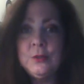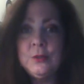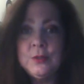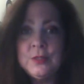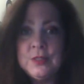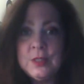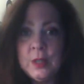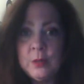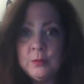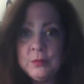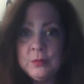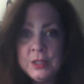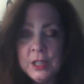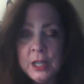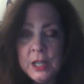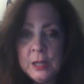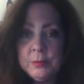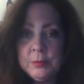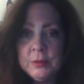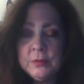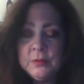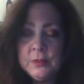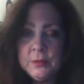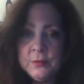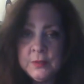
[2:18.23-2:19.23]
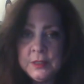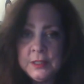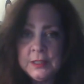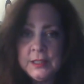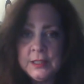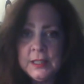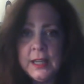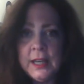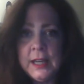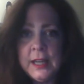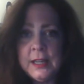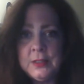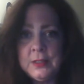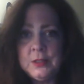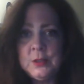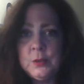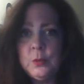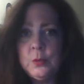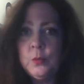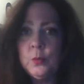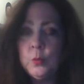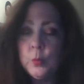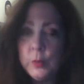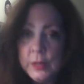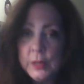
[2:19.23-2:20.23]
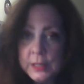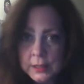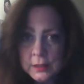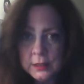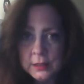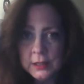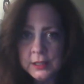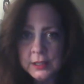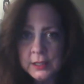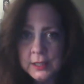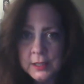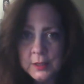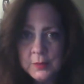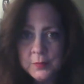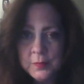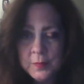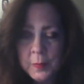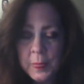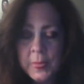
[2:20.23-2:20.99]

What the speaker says: some type of a vidcast weekly